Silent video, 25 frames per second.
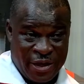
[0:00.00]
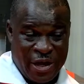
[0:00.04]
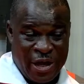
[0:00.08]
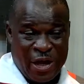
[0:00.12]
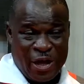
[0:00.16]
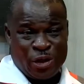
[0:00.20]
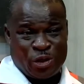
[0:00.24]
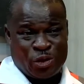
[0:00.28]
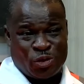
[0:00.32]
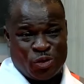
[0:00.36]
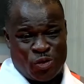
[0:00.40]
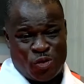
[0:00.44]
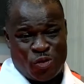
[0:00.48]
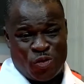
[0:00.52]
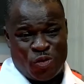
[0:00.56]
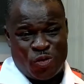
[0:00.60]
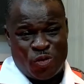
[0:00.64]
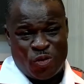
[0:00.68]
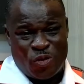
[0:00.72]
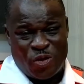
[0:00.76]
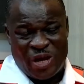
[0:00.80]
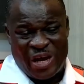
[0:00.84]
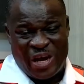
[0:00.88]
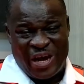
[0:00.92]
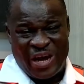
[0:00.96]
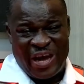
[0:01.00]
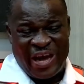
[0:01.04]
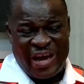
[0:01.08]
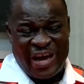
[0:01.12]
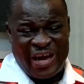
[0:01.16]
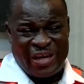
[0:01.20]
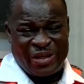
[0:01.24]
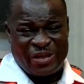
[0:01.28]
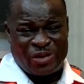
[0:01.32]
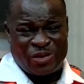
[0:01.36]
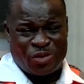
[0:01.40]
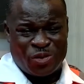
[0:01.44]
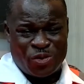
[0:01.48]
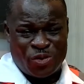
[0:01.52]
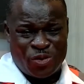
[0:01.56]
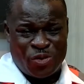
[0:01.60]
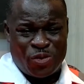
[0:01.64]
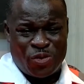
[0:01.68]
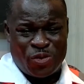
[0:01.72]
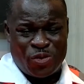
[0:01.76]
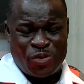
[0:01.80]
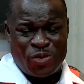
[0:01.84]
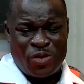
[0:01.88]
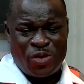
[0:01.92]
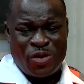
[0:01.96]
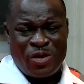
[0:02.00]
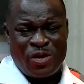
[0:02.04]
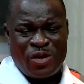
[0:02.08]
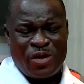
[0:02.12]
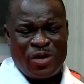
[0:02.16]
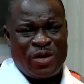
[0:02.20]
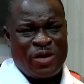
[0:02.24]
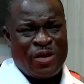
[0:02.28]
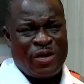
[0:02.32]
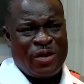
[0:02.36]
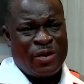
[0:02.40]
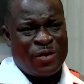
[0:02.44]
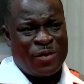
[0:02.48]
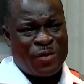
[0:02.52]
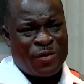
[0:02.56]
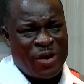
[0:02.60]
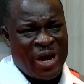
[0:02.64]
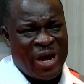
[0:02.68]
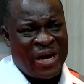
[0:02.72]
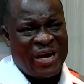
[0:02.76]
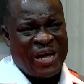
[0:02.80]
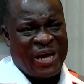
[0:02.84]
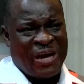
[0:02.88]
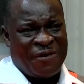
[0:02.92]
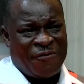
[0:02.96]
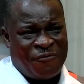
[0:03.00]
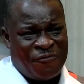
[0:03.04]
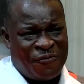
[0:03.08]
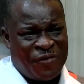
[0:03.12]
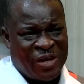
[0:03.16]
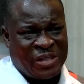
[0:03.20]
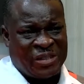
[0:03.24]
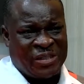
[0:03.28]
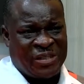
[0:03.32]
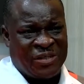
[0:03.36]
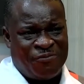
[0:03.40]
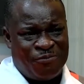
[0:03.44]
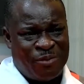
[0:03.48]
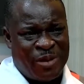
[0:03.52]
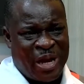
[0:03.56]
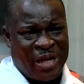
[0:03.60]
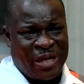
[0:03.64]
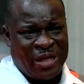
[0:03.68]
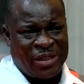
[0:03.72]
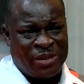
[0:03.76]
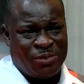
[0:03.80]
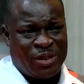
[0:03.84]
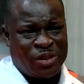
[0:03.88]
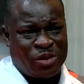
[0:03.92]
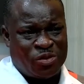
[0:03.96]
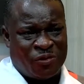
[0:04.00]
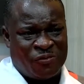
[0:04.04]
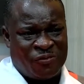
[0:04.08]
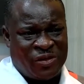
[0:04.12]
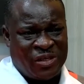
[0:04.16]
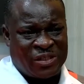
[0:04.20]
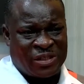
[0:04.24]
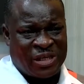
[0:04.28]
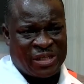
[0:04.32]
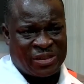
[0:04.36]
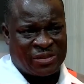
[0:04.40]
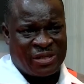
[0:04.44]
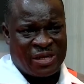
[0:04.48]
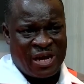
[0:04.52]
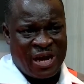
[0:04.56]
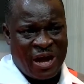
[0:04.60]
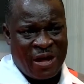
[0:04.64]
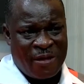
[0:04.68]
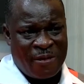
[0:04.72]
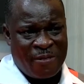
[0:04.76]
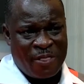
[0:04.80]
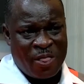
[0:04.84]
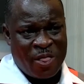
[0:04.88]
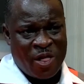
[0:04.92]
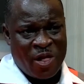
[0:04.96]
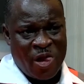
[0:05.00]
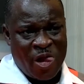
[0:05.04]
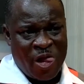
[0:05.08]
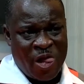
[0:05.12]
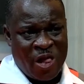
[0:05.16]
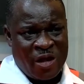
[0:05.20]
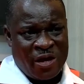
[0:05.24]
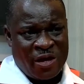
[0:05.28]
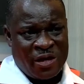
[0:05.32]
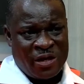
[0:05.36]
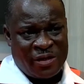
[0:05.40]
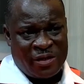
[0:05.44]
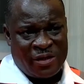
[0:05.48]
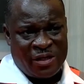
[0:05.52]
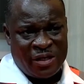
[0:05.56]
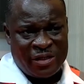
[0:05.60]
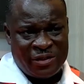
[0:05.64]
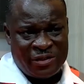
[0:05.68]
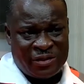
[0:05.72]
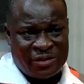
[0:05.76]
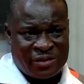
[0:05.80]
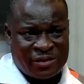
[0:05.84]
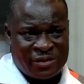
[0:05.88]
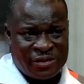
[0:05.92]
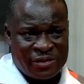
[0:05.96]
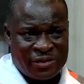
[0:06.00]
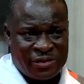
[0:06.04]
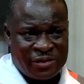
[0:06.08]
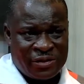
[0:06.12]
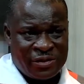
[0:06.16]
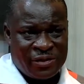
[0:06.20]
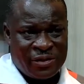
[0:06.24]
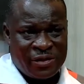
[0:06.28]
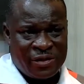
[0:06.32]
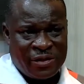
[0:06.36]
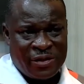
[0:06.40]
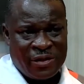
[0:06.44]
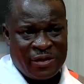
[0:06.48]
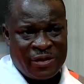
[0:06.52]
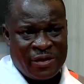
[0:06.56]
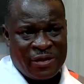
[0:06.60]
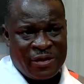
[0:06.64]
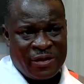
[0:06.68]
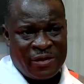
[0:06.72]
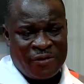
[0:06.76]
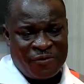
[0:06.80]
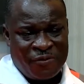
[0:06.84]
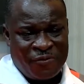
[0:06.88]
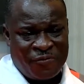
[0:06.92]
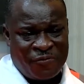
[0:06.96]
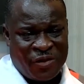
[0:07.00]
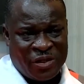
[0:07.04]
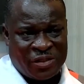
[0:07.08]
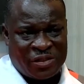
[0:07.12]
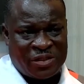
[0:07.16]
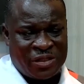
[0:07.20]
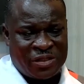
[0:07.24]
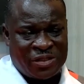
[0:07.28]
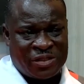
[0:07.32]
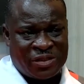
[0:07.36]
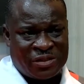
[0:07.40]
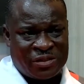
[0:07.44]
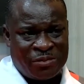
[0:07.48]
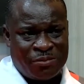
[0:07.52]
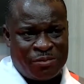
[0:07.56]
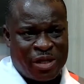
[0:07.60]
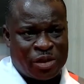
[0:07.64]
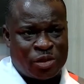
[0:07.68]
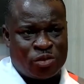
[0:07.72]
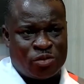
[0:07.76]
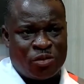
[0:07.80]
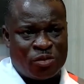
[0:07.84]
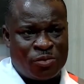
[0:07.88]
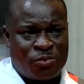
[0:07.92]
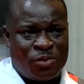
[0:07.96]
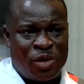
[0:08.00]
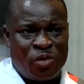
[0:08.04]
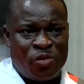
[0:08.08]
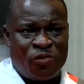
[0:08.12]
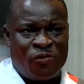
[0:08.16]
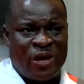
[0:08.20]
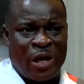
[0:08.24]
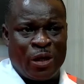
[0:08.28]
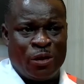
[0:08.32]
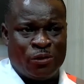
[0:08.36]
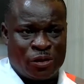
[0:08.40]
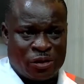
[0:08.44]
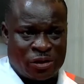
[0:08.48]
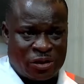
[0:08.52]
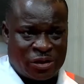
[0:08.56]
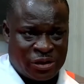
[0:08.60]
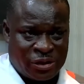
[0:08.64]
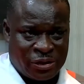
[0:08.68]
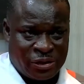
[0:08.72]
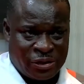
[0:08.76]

So to run effective management of disaster, these phases must not be overlooked.